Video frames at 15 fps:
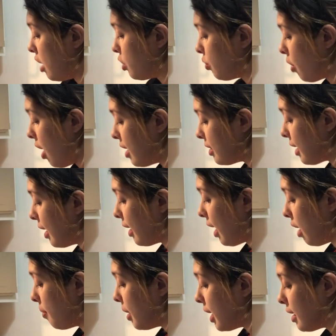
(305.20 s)
raw as I
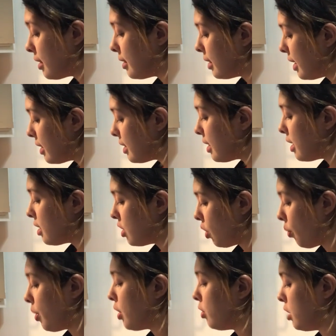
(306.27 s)
can because this is the
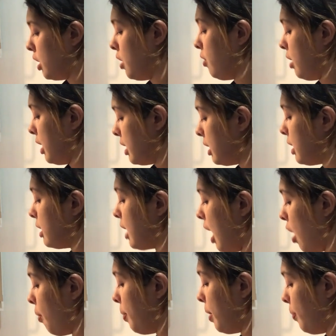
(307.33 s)
real deal. This is
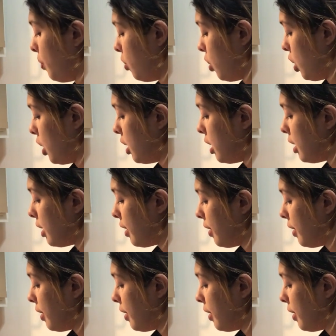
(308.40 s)
how people cook.